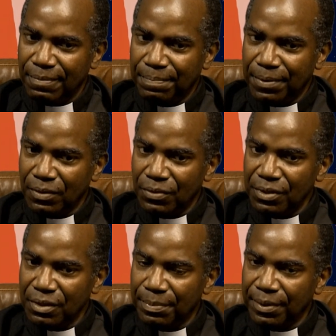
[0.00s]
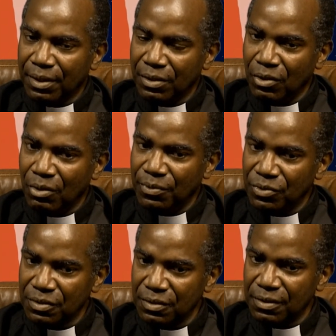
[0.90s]
but learning to be a global
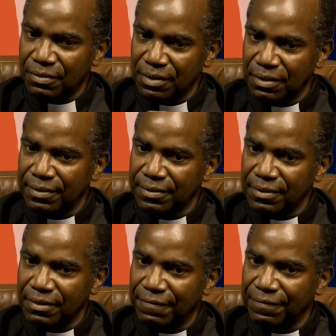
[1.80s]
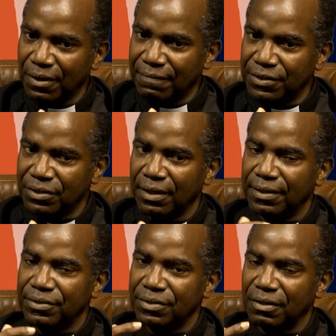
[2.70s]
citizen. If you have a
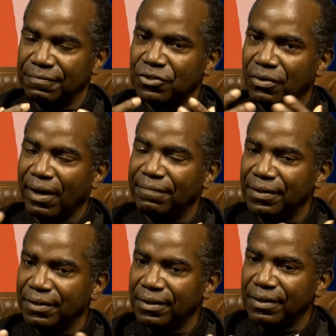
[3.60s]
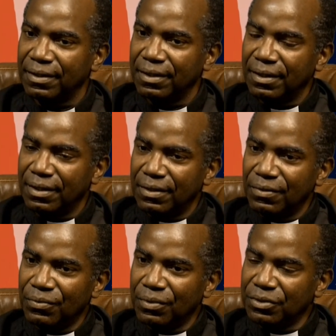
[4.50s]
chance of traveling,
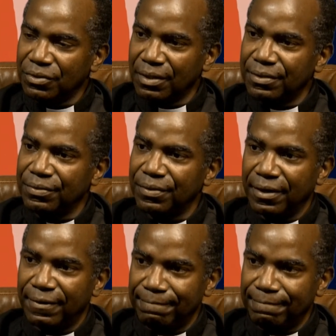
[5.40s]
really try to do that.